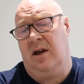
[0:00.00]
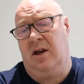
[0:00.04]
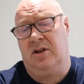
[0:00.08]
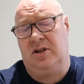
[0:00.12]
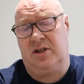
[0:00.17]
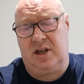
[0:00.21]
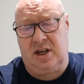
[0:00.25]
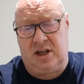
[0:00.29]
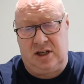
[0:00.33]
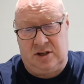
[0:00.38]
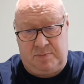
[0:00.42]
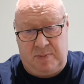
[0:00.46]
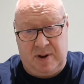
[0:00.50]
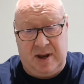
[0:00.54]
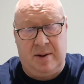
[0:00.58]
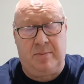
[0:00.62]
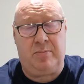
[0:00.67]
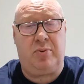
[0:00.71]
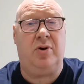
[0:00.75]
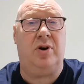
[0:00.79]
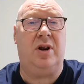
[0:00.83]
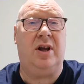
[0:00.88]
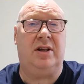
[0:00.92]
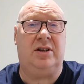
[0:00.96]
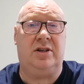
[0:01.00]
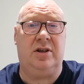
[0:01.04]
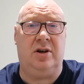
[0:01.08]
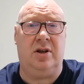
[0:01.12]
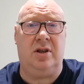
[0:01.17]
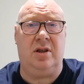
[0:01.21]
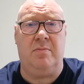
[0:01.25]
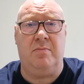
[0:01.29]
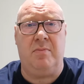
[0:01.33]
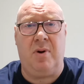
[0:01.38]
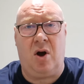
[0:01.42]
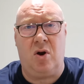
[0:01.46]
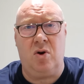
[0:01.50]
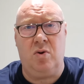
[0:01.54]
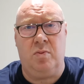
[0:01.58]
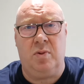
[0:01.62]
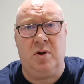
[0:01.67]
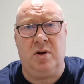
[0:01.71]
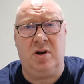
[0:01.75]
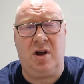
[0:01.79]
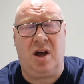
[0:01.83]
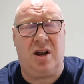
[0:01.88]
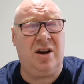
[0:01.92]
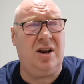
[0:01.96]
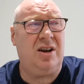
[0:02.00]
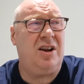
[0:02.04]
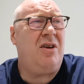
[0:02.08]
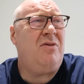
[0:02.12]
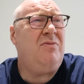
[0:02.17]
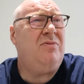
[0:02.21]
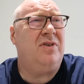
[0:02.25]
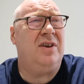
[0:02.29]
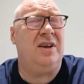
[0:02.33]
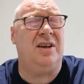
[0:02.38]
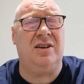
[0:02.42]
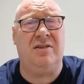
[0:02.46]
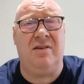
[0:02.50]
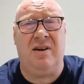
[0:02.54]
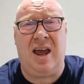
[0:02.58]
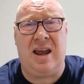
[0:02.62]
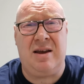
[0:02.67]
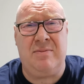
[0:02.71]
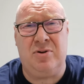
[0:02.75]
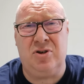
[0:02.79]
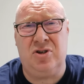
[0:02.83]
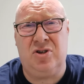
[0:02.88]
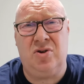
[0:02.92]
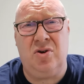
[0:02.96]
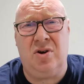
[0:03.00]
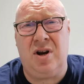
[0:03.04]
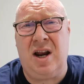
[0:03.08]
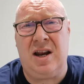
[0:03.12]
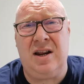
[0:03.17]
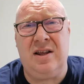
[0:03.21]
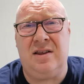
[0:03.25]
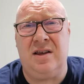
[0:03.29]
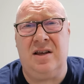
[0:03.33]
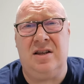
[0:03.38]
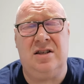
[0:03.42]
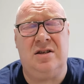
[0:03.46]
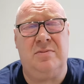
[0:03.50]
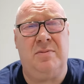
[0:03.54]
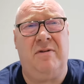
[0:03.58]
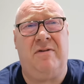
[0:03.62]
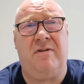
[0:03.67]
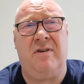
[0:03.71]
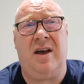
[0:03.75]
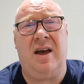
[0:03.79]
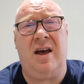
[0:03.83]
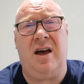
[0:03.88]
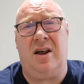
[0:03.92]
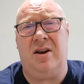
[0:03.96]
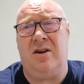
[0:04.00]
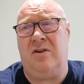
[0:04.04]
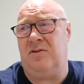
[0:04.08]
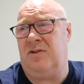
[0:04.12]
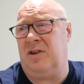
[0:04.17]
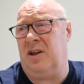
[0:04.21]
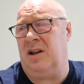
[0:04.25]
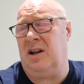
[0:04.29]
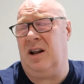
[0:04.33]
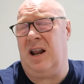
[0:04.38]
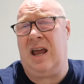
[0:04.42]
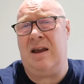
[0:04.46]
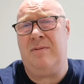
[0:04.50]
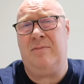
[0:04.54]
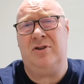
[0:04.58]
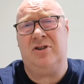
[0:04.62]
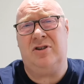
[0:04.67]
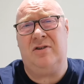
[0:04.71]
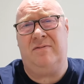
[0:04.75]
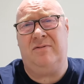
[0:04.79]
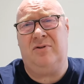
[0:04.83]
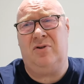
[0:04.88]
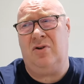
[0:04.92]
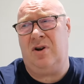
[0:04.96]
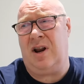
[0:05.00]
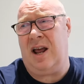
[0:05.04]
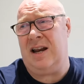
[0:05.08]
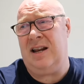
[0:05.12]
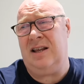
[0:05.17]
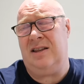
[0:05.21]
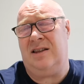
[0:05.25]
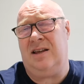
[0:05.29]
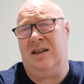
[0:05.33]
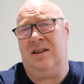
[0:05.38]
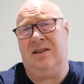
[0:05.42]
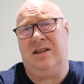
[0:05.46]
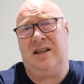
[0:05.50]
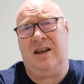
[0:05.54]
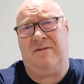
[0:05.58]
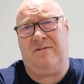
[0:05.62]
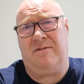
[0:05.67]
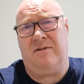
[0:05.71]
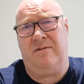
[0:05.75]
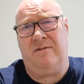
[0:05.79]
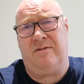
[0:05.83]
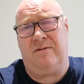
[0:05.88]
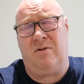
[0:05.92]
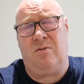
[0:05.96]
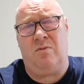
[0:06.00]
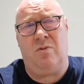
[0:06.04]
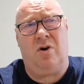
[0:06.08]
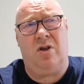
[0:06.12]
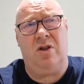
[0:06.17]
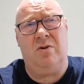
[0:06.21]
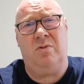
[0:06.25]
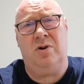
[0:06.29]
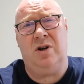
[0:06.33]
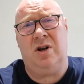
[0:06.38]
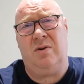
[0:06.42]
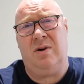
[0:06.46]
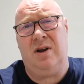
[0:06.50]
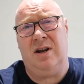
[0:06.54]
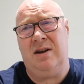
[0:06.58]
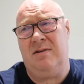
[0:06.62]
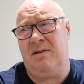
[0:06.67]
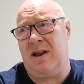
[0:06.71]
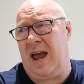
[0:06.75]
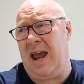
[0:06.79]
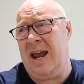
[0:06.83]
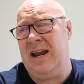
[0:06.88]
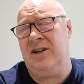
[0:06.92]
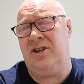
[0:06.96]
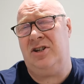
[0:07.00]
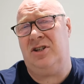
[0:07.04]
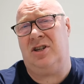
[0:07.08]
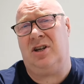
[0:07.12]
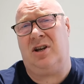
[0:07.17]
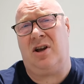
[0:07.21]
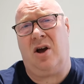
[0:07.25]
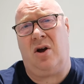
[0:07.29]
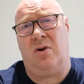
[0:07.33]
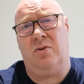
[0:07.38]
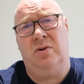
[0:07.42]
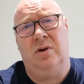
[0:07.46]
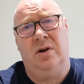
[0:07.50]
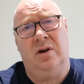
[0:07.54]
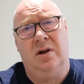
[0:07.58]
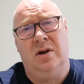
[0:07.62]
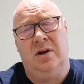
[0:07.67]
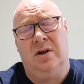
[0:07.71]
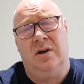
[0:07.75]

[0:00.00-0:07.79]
as it's being predicted at the moment, and I don't think Labour's done anything, to be fair. I don't think Labour's have done anything different from what they were doing ages ago.